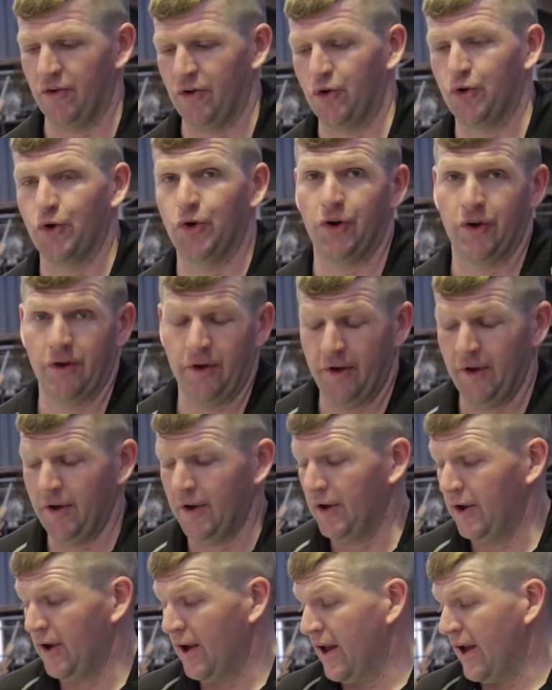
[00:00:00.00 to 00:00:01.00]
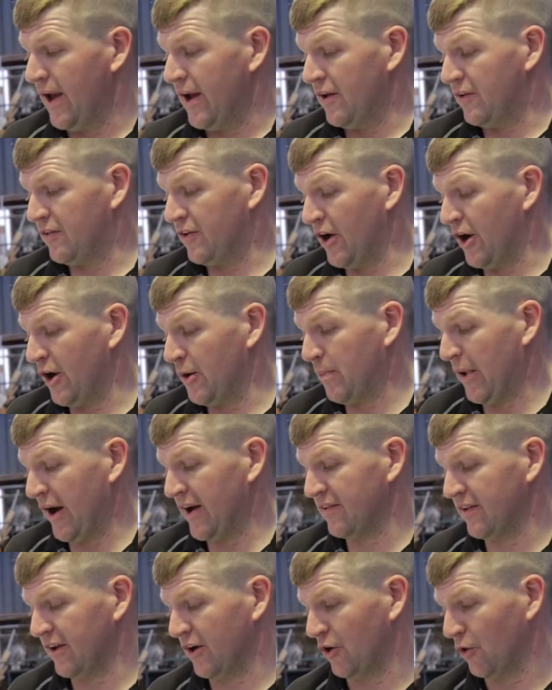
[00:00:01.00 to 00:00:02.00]
good. So
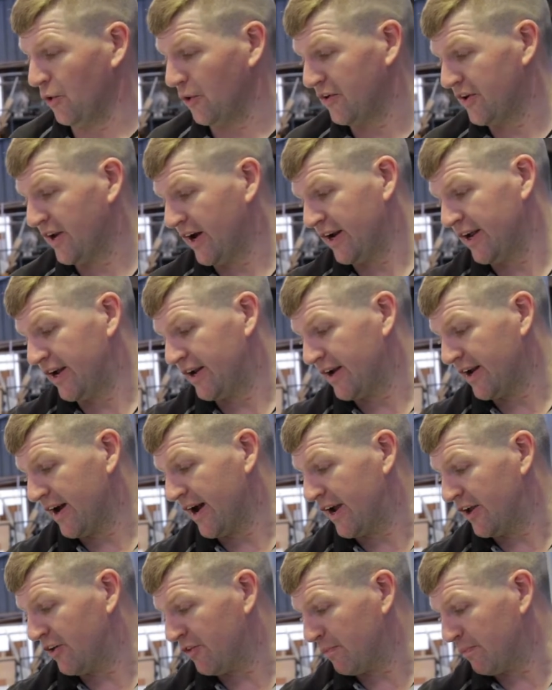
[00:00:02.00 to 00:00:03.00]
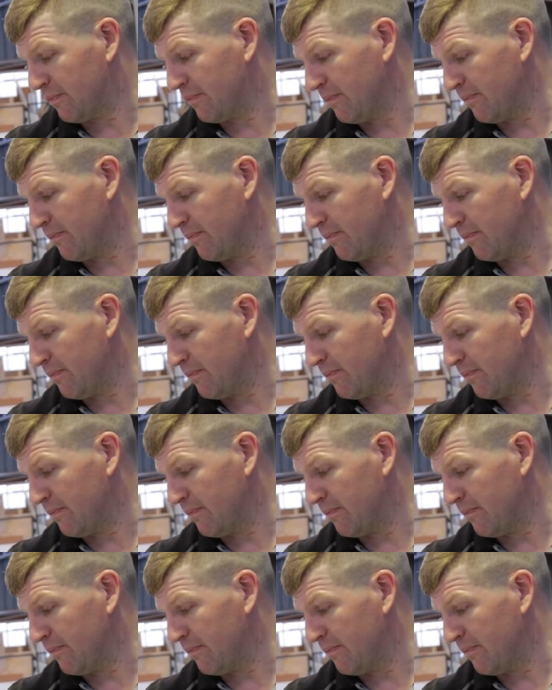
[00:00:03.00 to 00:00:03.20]
basically all we've done here today is